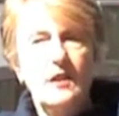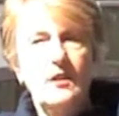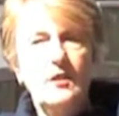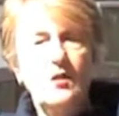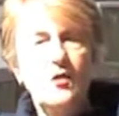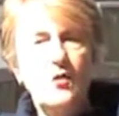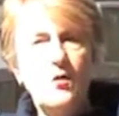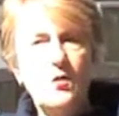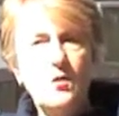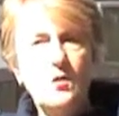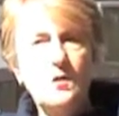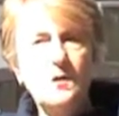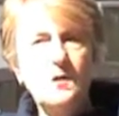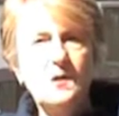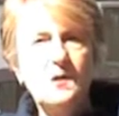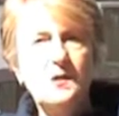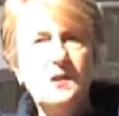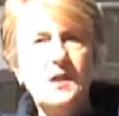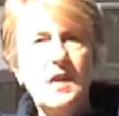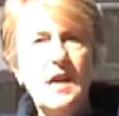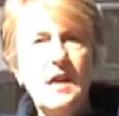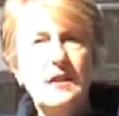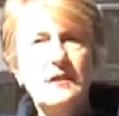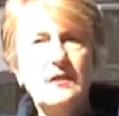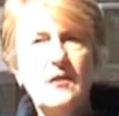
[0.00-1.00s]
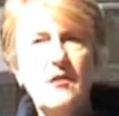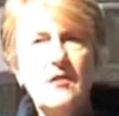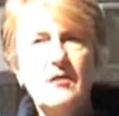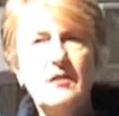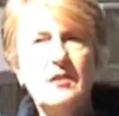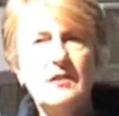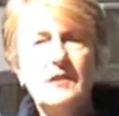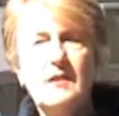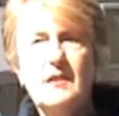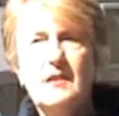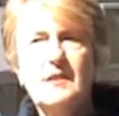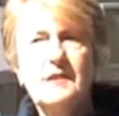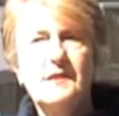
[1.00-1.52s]
Laws are not
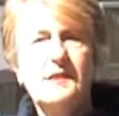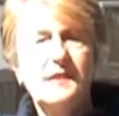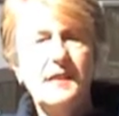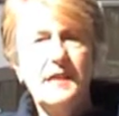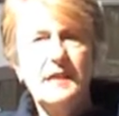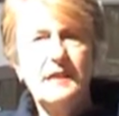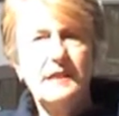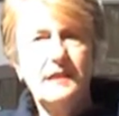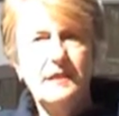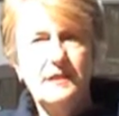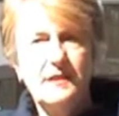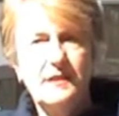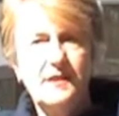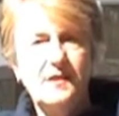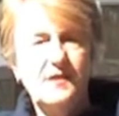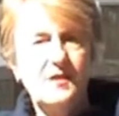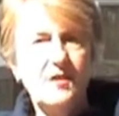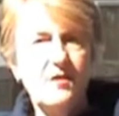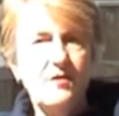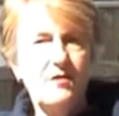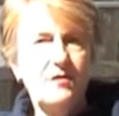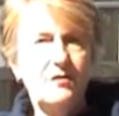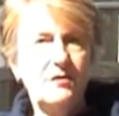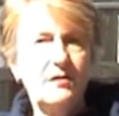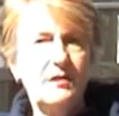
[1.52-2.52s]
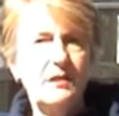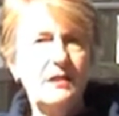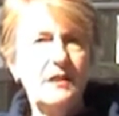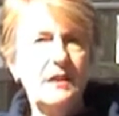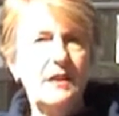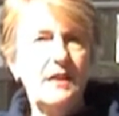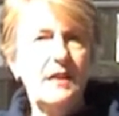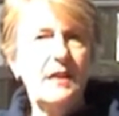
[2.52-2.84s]
set in stone.